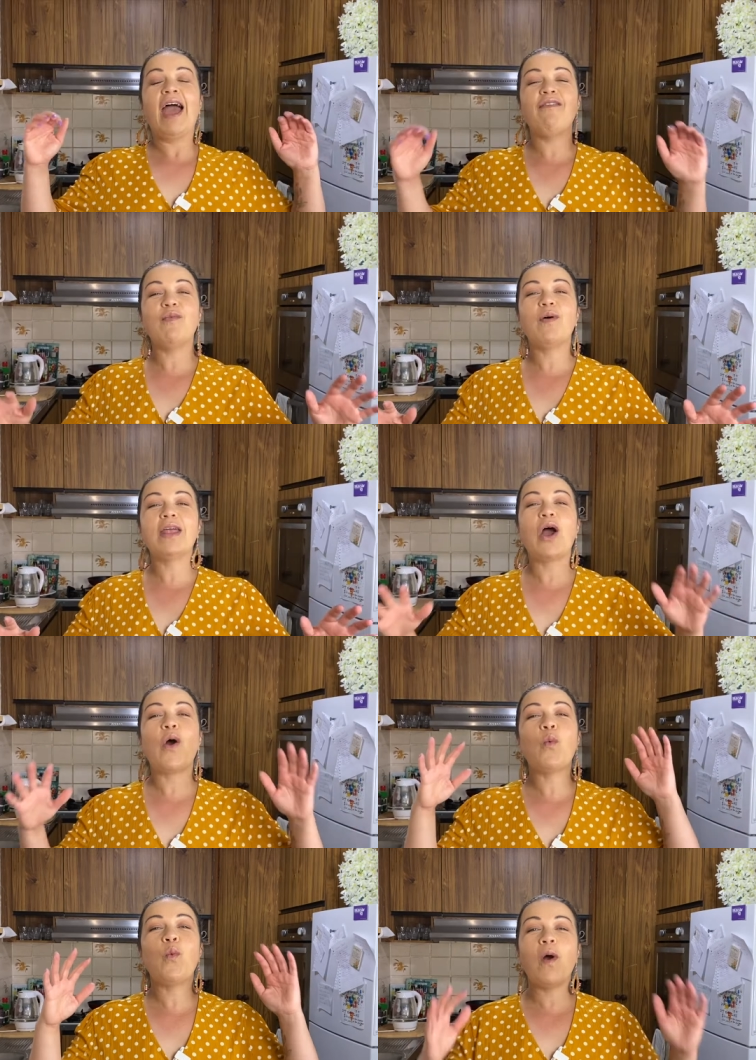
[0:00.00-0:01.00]
everyone,
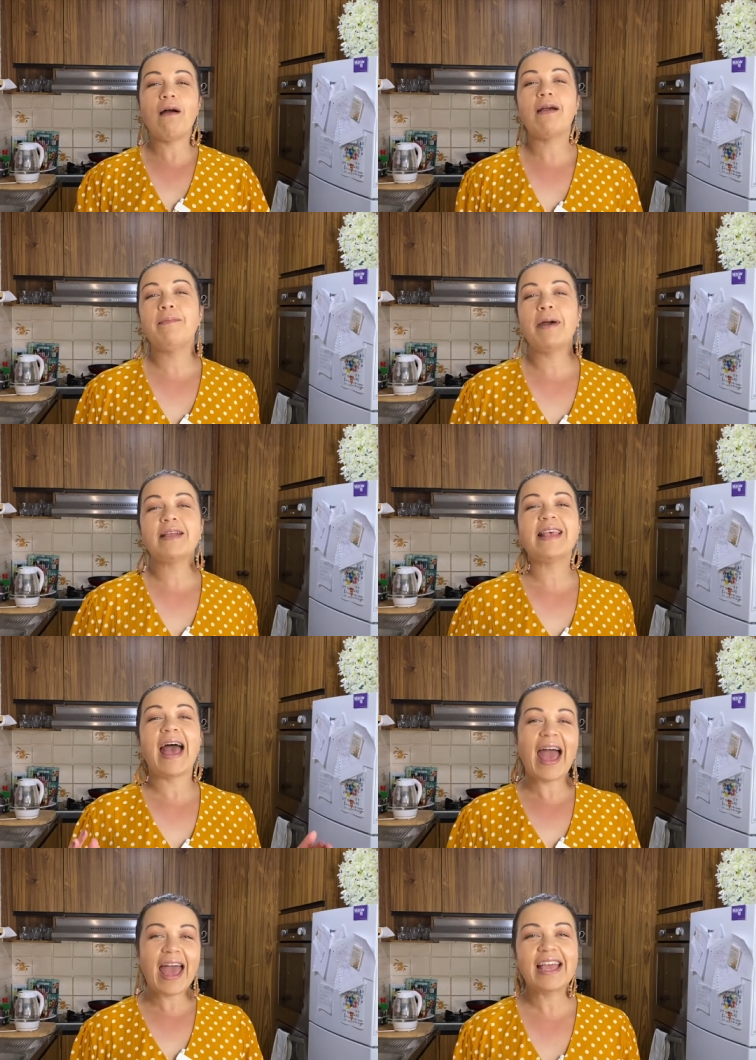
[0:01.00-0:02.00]
welcome back to
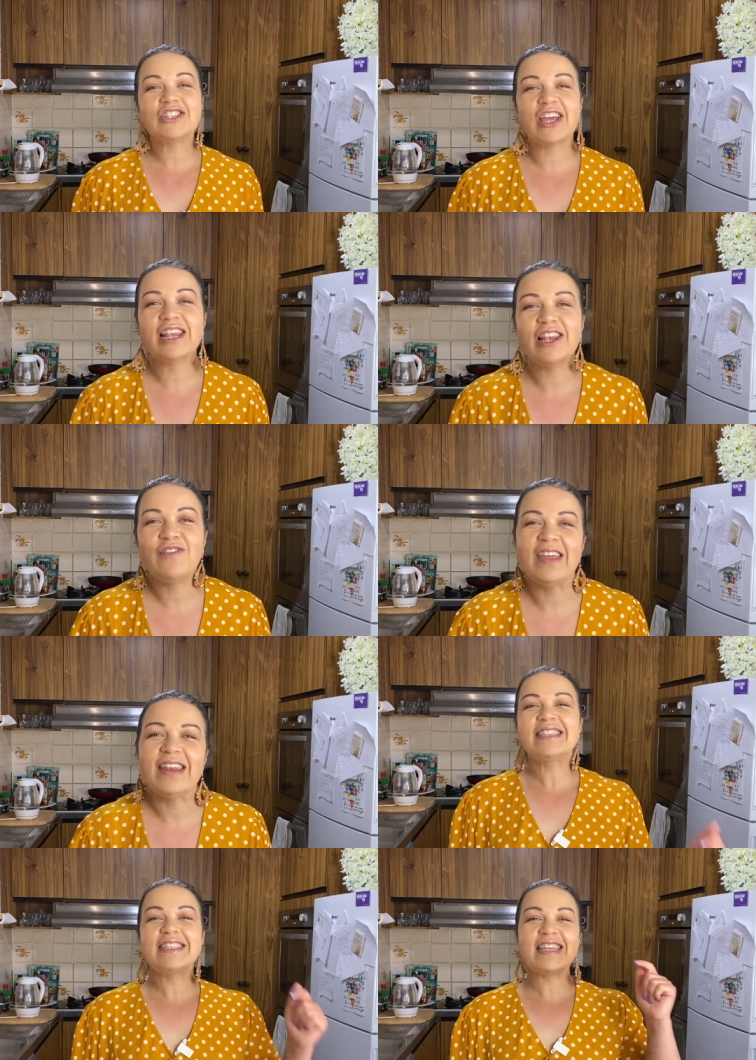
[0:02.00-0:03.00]
AJ Living.
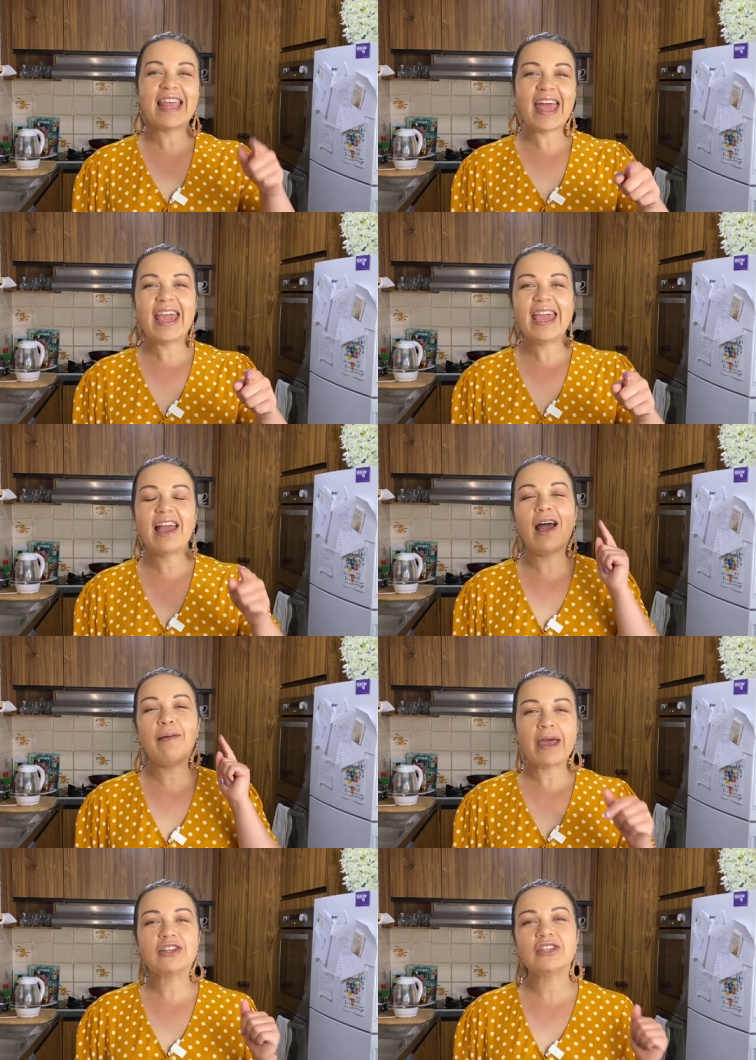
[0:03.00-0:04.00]
Today, I'm
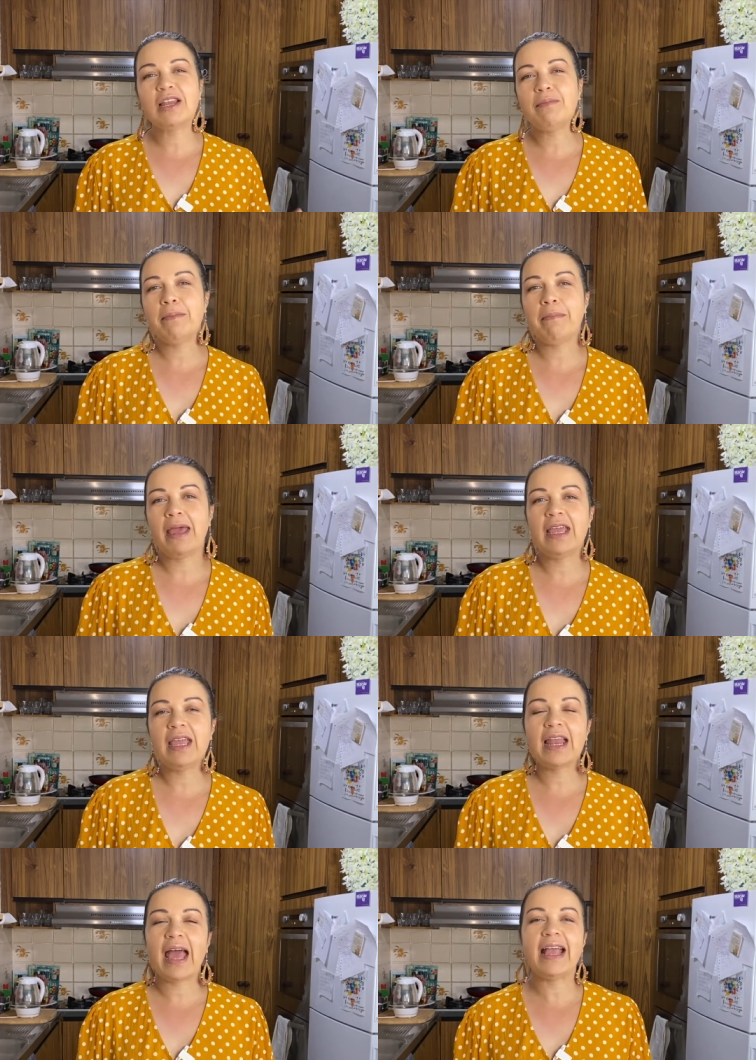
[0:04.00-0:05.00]
actually gonna be
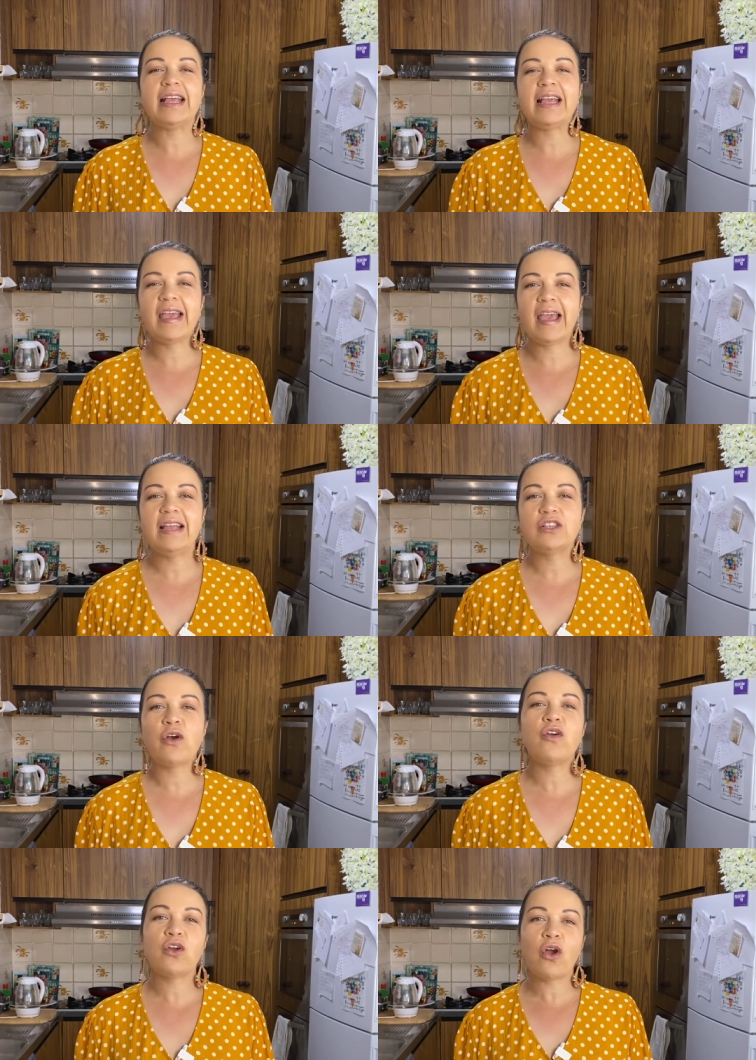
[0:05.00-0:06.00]
making a
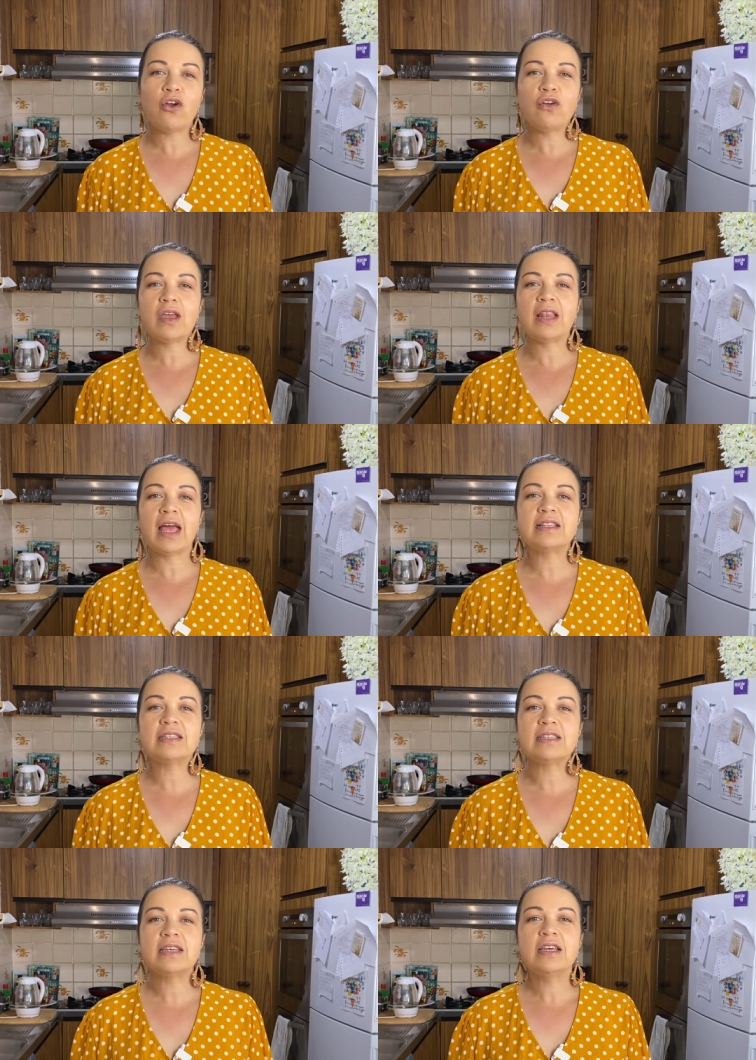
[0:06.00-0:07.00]
keto coconut
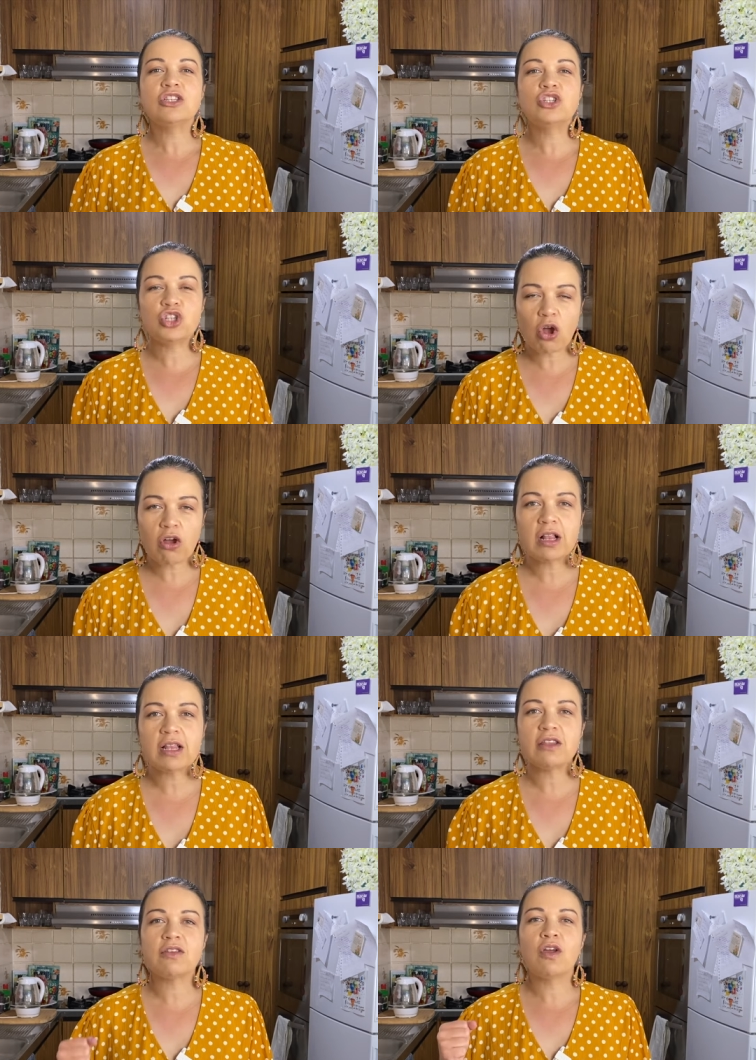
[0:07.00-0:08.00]

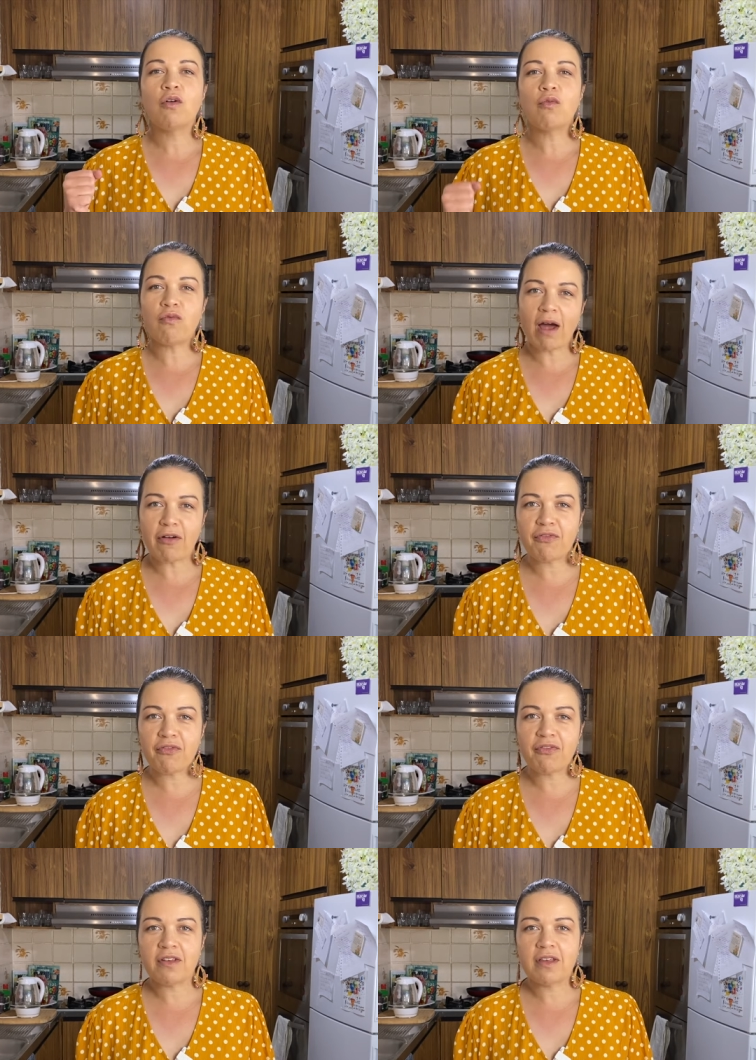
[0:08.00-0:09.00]
chocolate rough.